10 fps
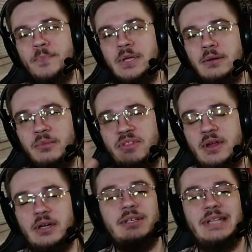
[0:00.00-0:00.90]
But they
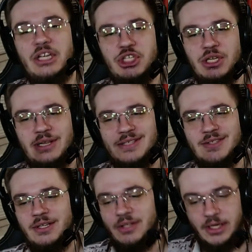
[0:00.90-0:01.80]
are nationalists.
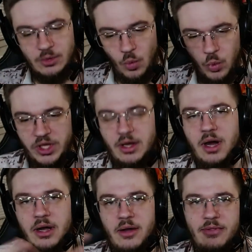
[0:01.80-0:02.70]
They're like, we
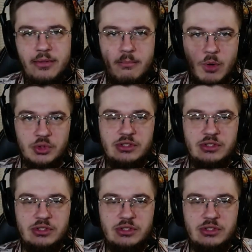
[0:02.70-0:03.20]
are the most